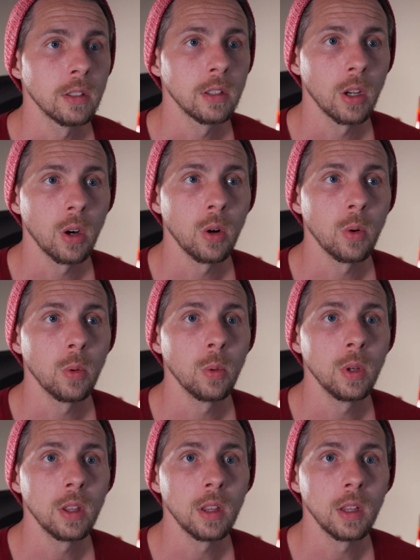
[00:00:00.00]
So
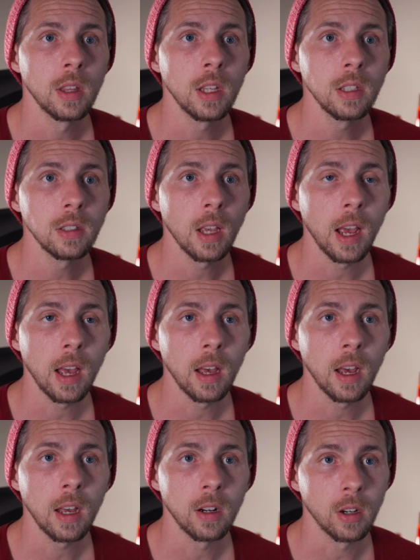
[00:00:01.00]
with this
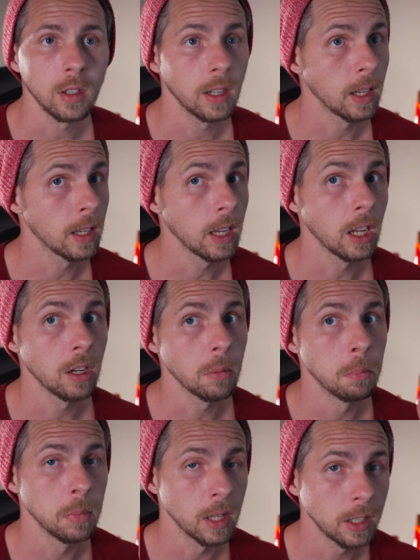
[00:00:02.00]
add-on, again,
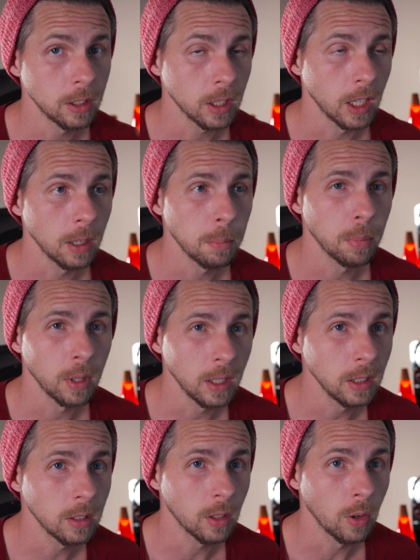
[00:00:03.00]
Blender Kit,
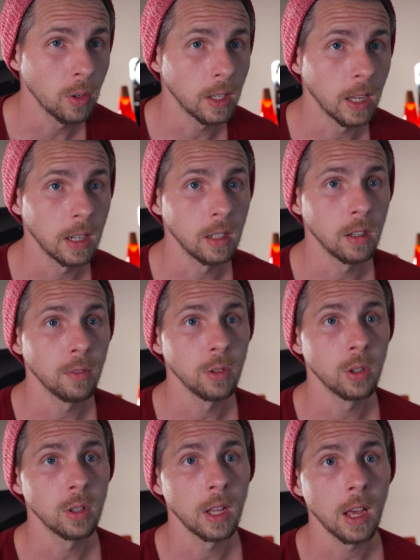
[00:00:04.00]
please go get it if you
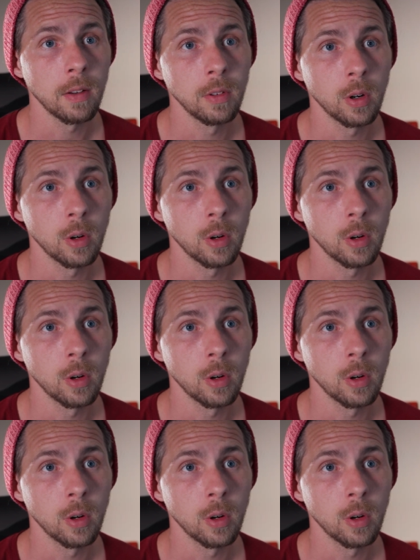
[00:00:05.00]
don't have it